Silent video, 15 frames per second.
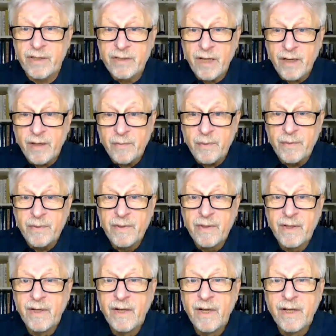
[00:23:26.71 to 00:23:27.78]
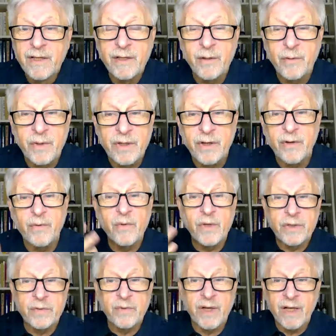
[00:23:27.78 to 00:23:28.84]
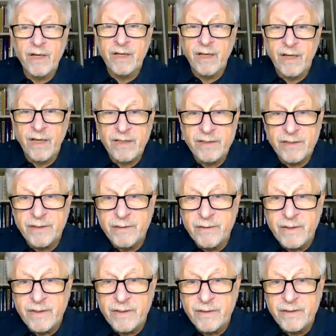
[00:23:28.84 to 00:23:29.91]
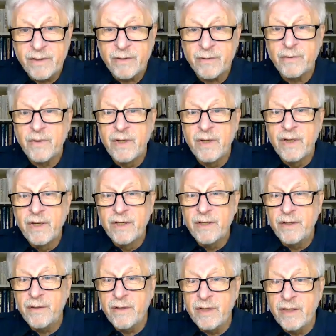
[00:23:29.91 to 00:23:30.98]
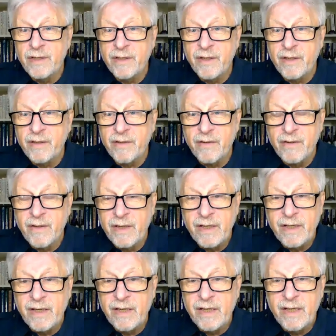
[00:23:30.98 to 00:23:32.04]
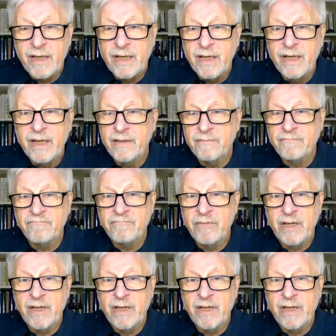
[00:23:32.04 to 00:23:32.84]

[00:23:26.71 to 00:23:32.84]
you will know what will alkalize you, and so you can uh, get into that.